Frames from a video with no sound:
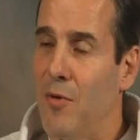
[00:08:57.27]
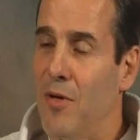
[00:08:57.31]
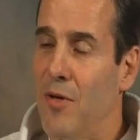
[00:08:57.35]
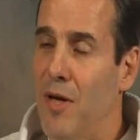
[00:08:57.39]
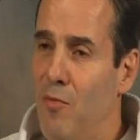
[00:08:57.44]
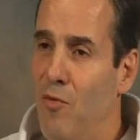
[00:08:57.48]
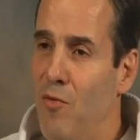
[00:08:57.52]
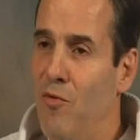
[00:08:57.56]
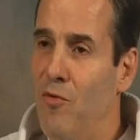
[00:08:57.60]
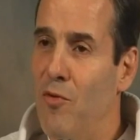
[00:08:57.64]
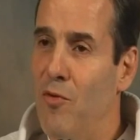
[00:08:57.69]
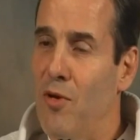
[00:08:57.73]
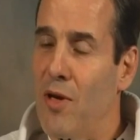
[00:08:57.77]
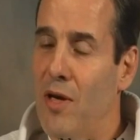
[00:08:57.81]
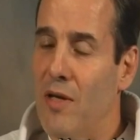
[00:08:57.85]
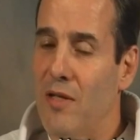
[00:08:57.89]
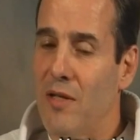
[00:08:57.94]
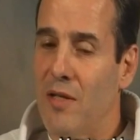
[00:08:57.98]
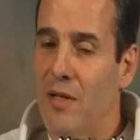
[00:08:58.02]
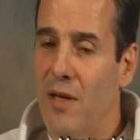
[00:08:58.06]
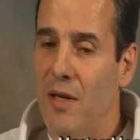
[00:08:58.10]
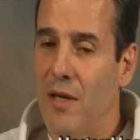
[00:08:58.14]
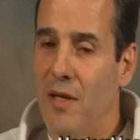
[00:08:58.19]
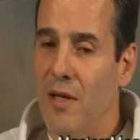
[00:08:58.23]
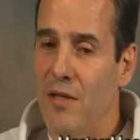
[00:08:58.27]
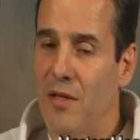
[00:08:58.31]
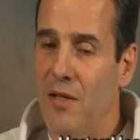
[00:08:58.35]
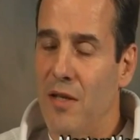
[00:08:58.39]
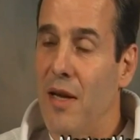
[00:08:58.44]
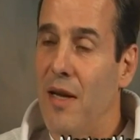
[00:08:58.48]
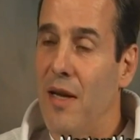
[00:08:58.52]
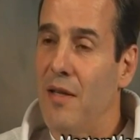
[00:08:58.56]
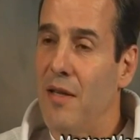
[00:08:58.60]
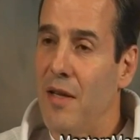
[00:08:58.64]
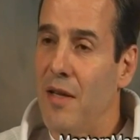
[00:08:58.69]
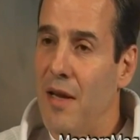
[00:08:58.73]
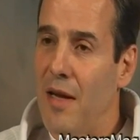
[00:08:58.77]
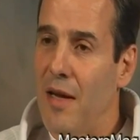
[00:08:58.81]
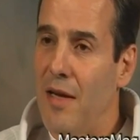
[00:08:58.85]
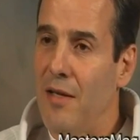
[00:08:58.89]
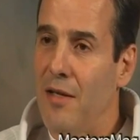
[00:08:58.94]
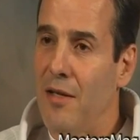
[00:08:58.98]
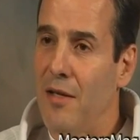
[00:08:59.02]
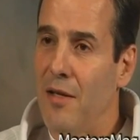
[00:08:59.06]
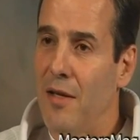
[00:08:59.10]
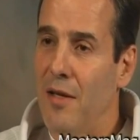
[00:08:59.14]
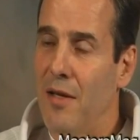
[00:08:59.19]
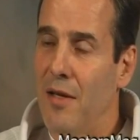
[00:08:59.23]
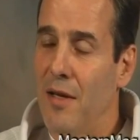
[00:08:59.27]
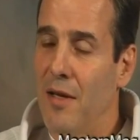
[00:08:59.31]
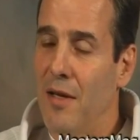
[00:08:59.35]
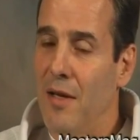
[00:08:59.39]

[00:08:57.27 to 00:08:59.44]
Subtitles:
when I moved to the United States in 1990.